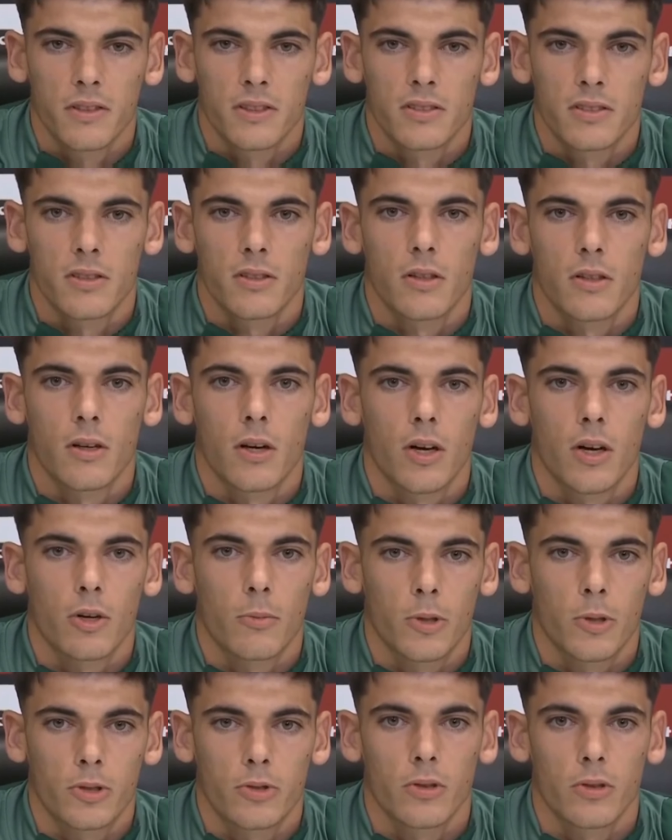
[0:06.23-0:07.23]
It's an, an,
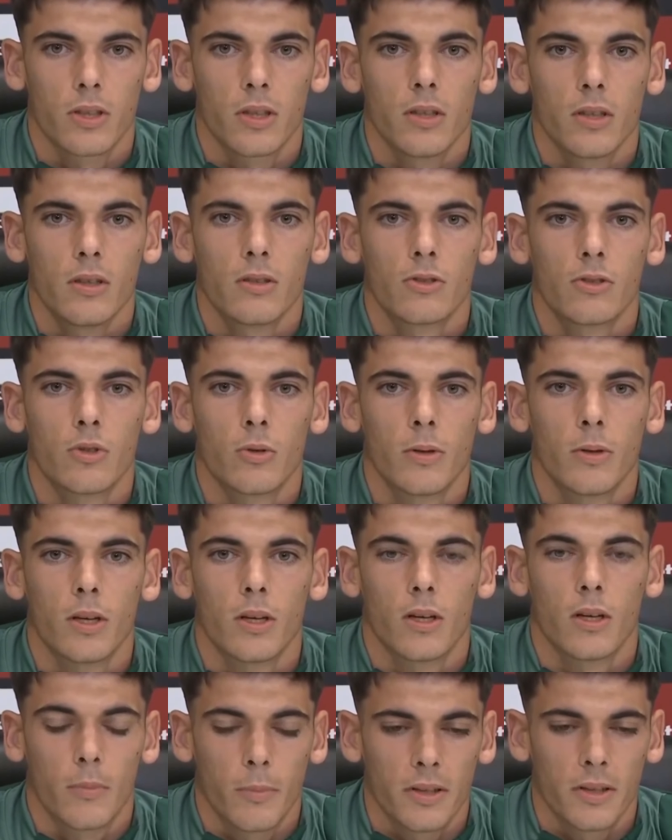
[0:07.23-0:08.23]
opportunity to be
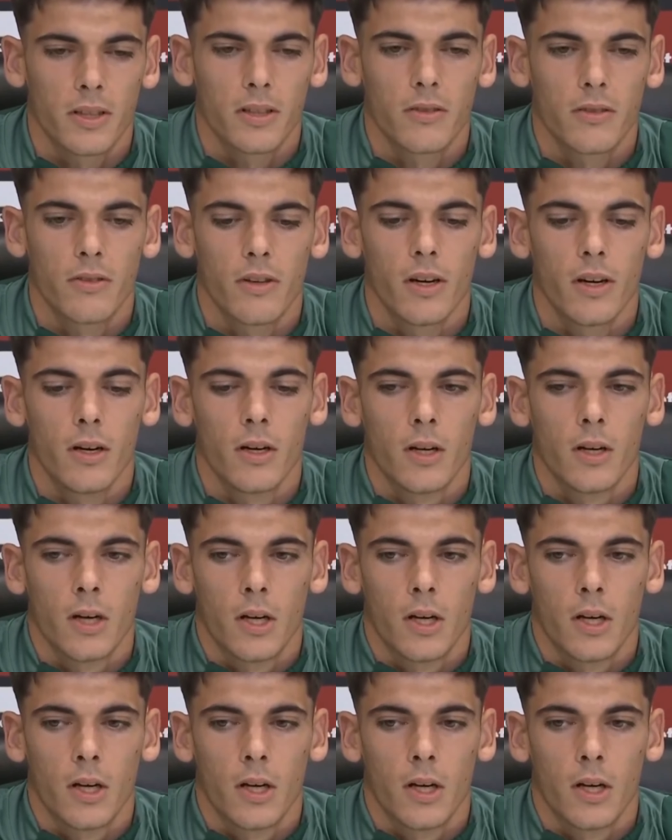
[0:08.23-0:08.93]
competitive, yeah.